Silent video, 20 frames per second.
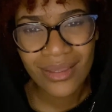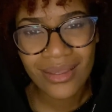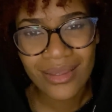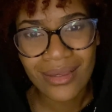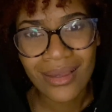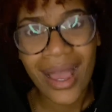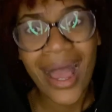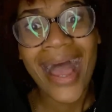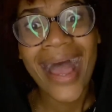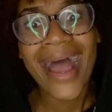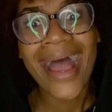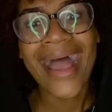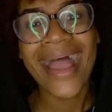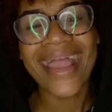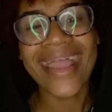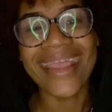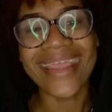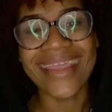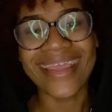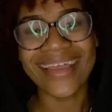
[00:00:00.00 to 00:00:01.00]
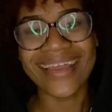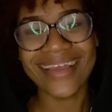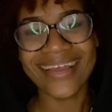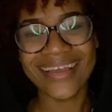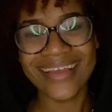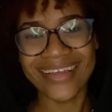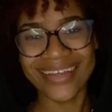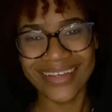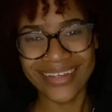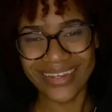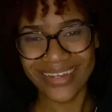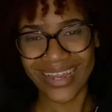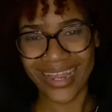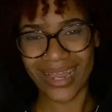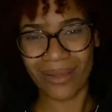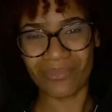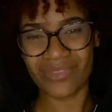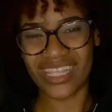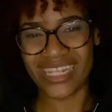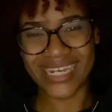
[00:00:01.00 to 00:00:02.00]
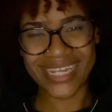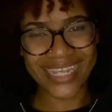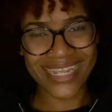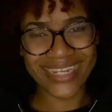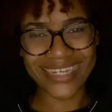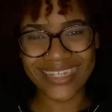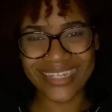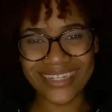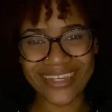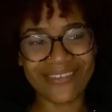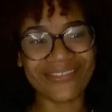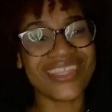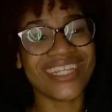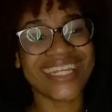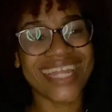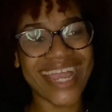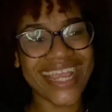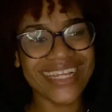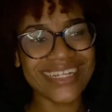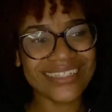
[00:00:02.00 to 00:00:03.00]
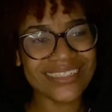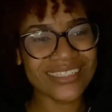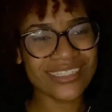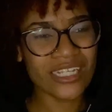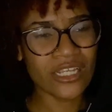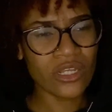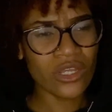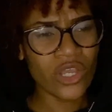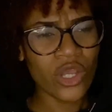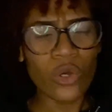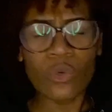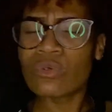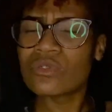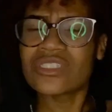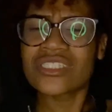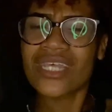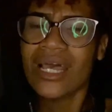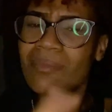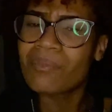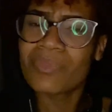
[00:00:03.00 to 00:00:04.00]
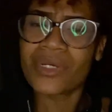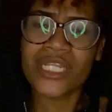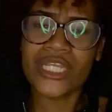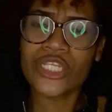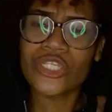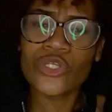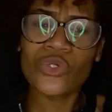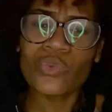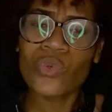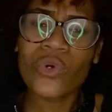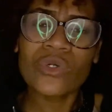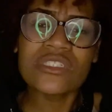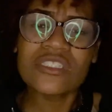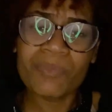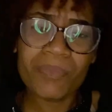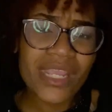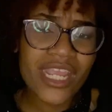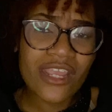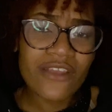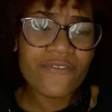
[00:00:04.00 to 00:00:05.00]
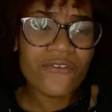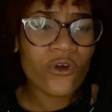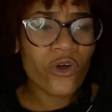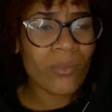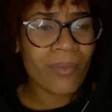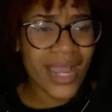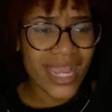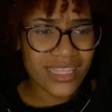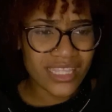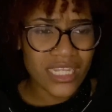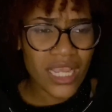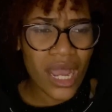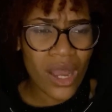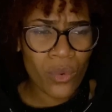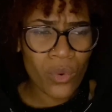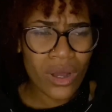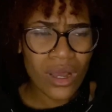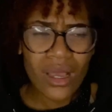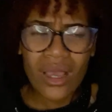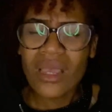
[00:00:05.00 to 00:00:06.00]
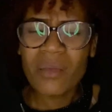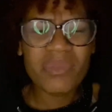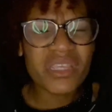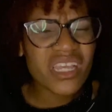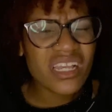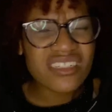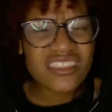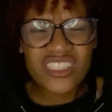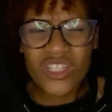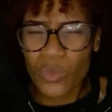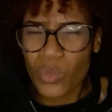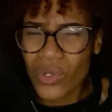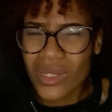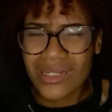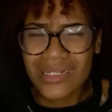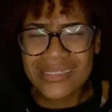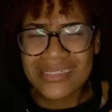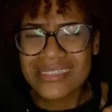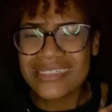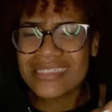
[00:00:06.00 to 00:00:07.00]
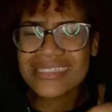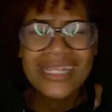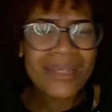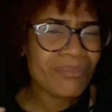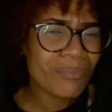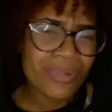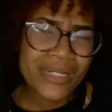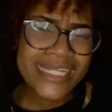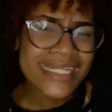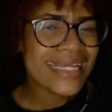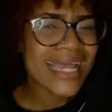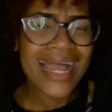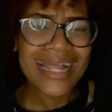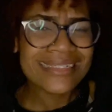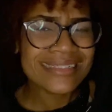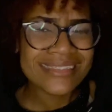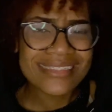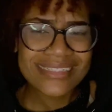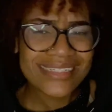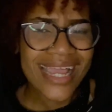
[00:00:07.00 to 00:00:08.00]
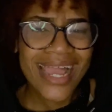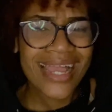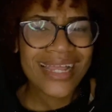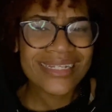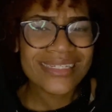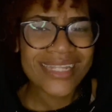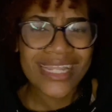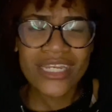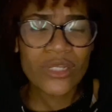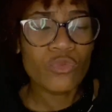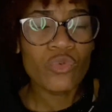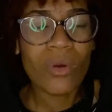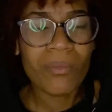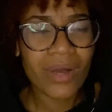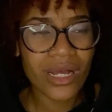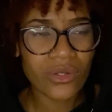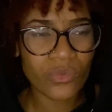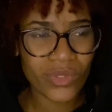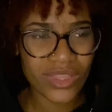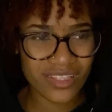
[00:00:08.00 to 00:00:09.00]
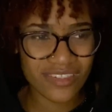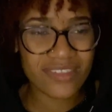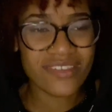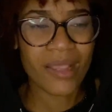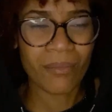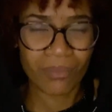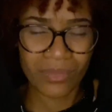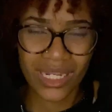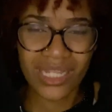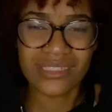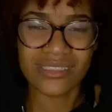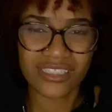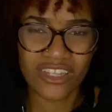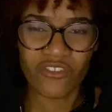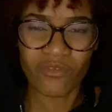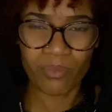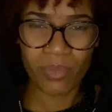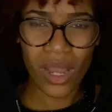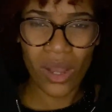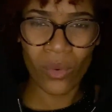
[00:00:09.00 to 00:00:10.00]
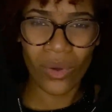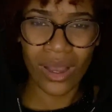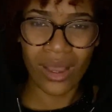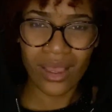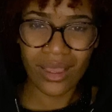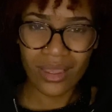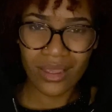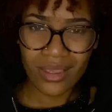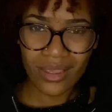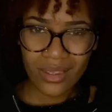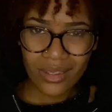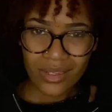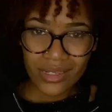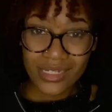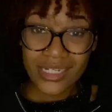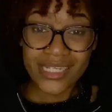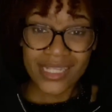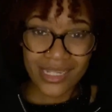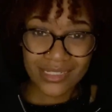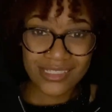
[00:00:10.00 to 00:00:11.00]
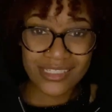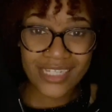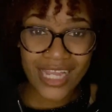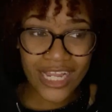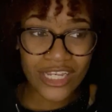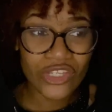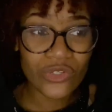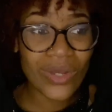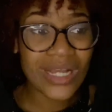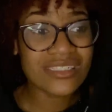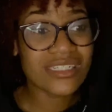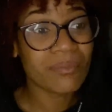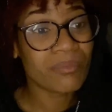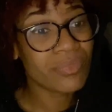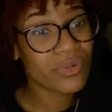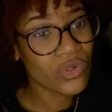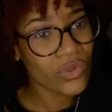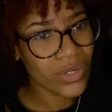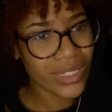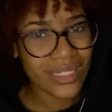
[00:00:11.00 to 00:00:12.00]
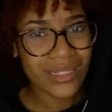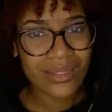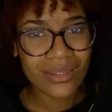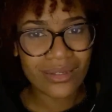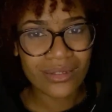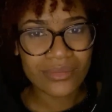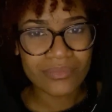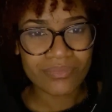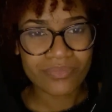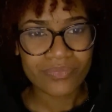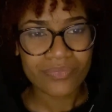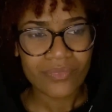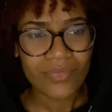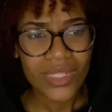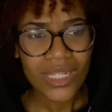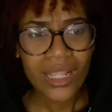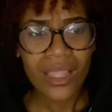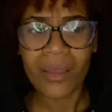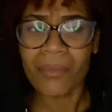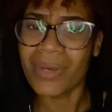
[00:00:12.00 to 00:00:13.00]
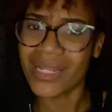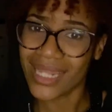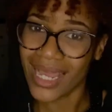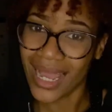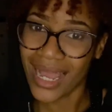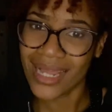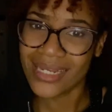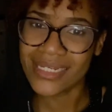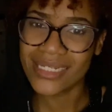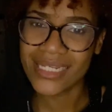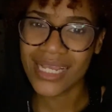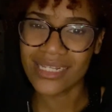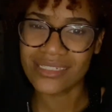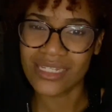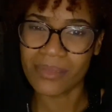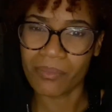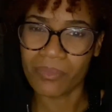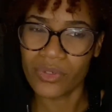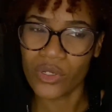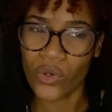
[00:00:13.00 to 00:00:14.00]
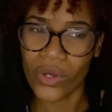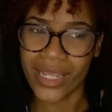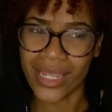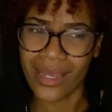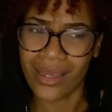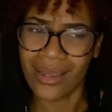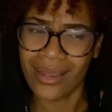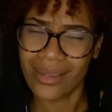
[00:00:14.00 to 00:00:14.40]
I am the lady of the night, whose company you won't pay for by the hour, because the world simply can't stand any woman with semblance of power. They can stand you as employee, but hardly as employer.